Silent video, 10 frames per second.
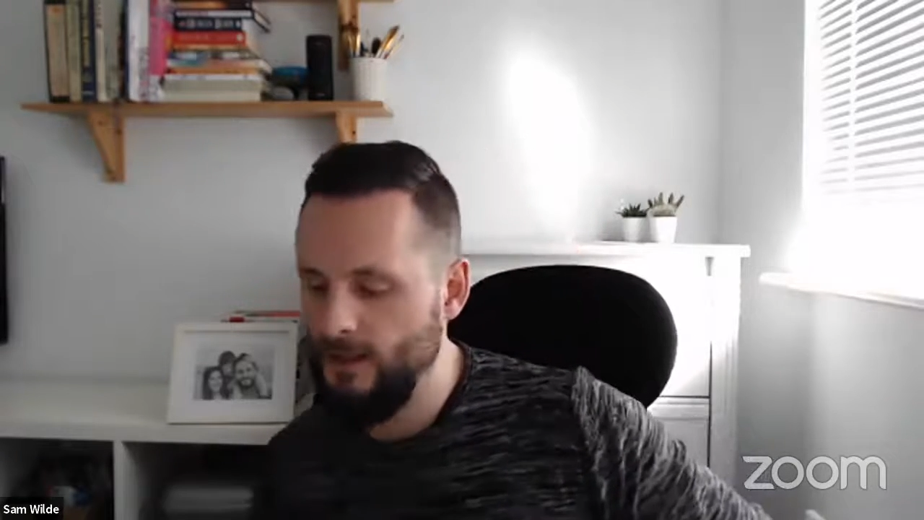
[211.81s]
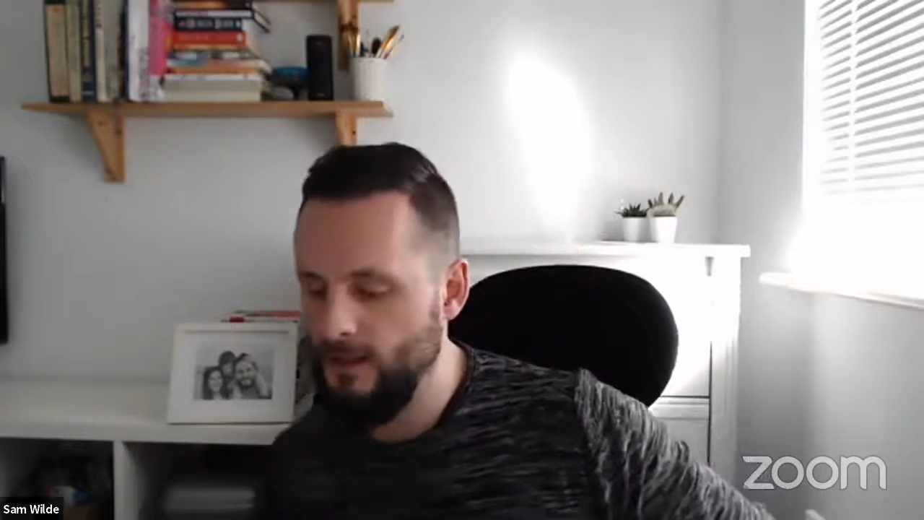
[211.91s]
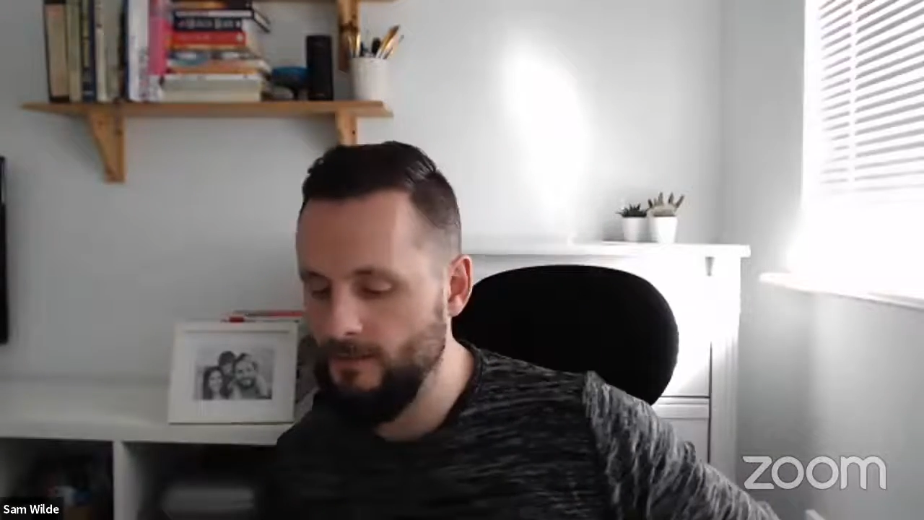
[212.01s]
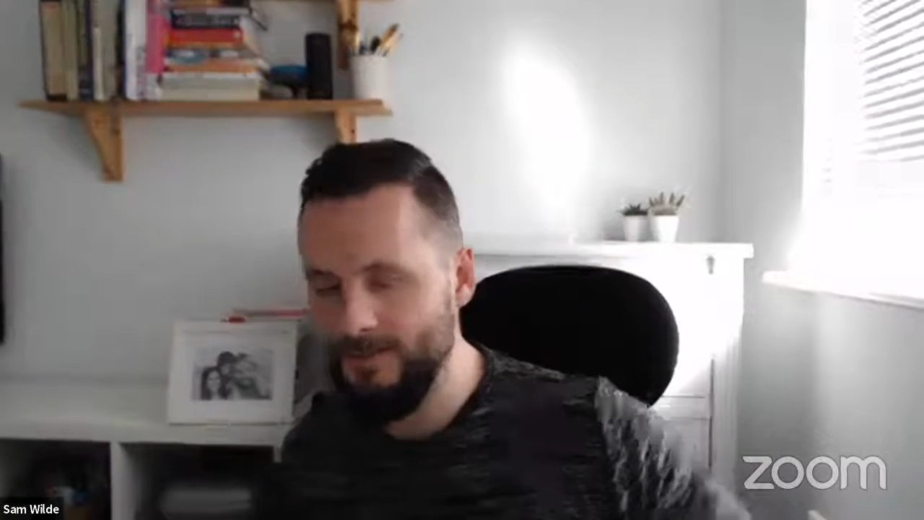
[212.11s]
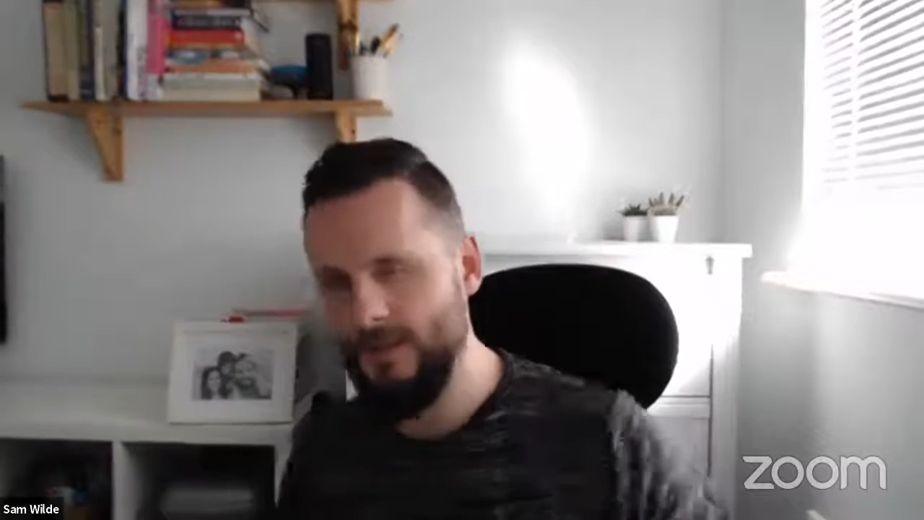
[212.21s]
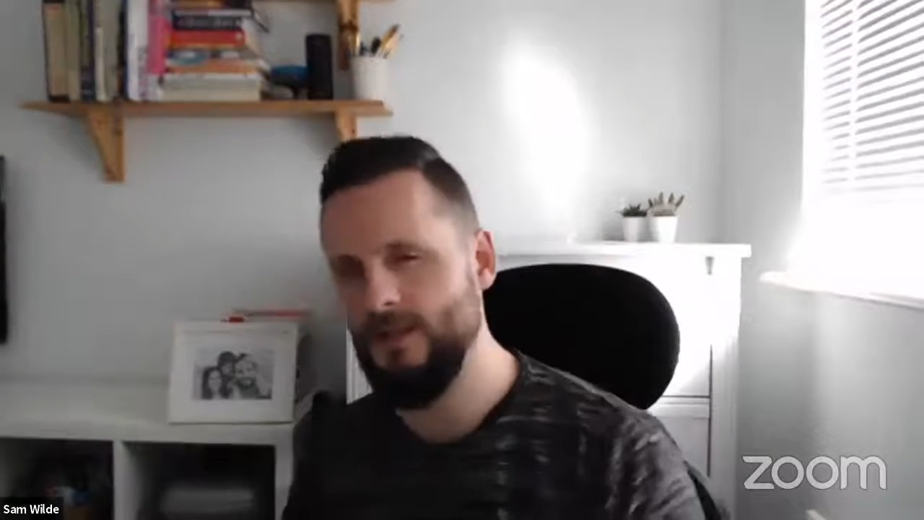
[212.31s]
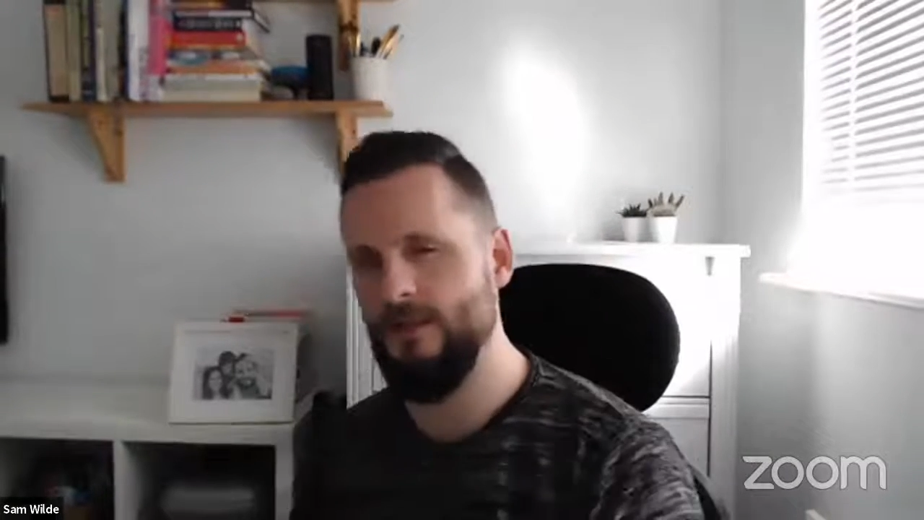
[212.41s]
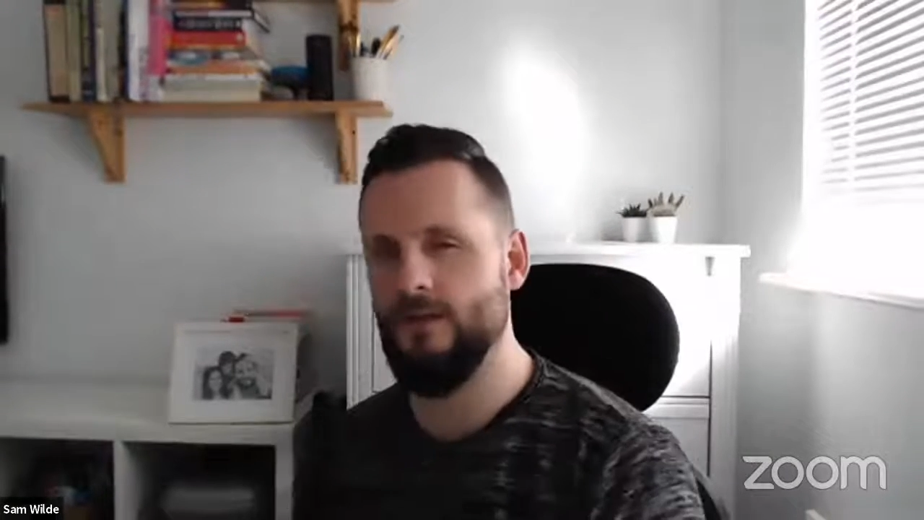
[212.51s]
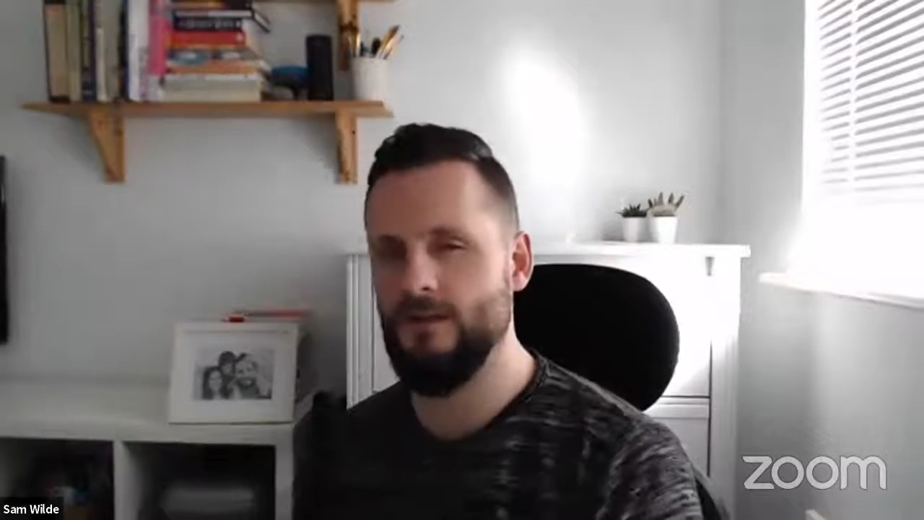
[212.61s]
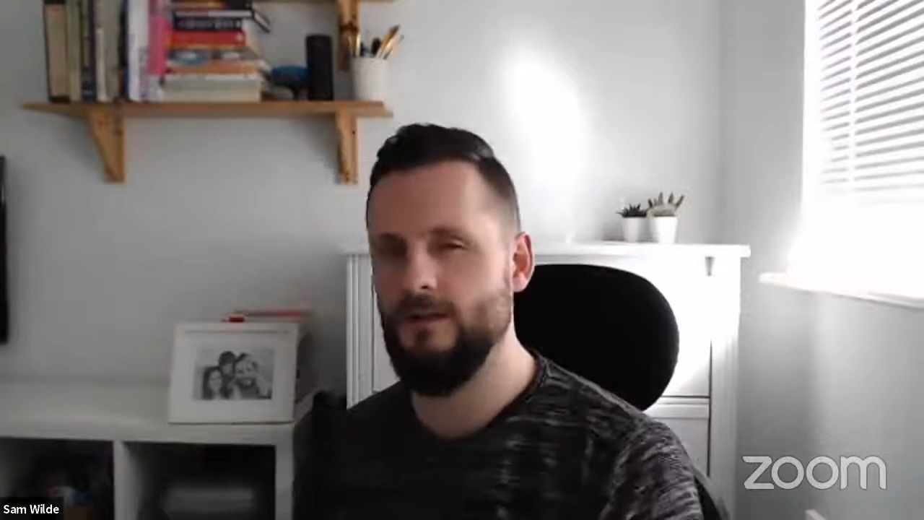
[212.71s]
especially
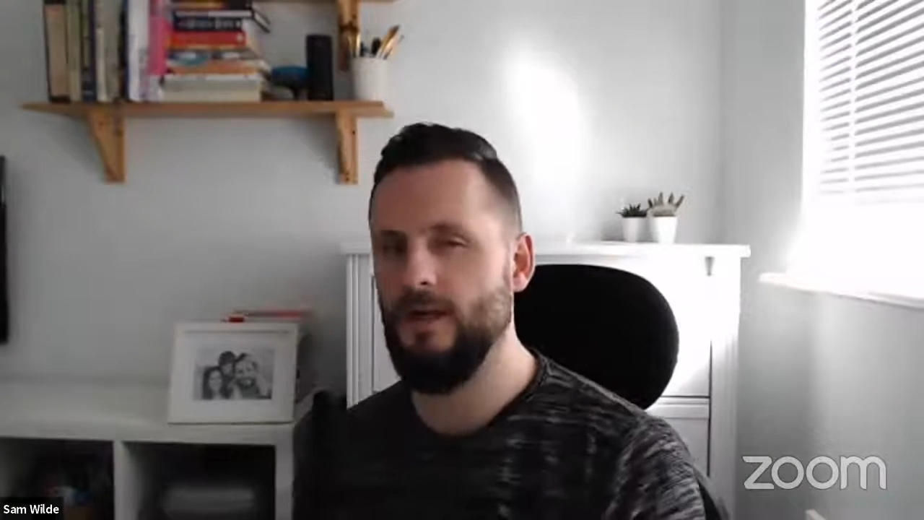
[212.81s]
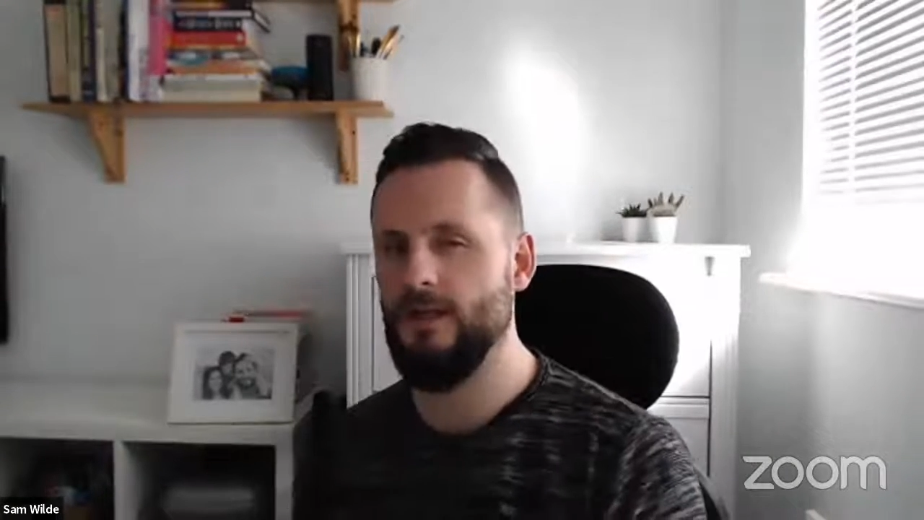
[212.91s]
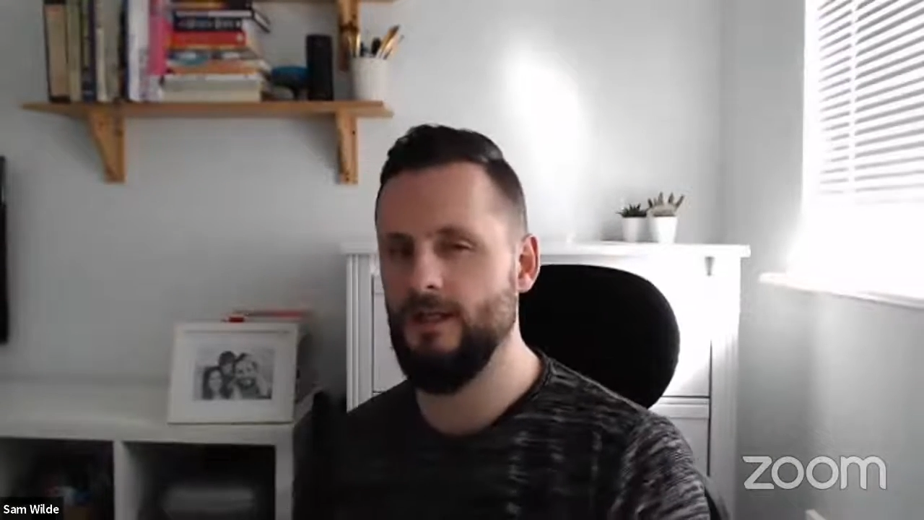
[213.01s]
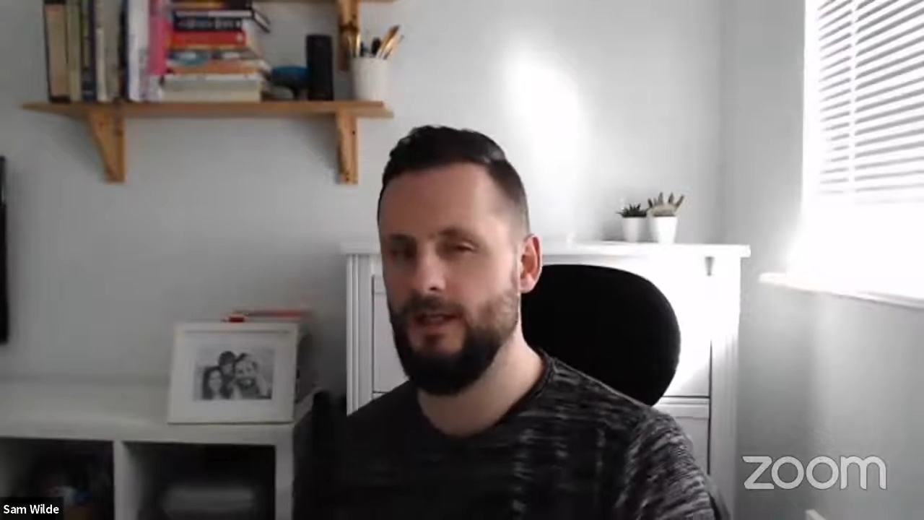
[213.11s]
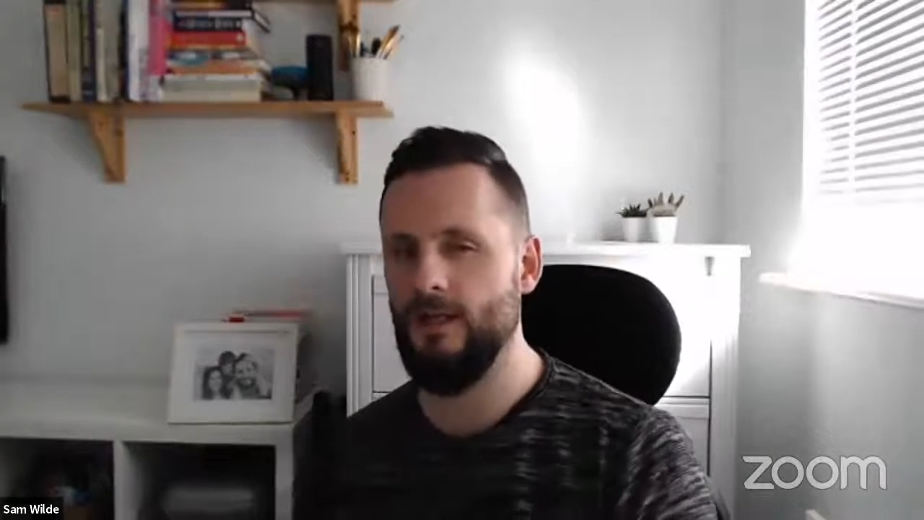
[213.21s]
last night, actually,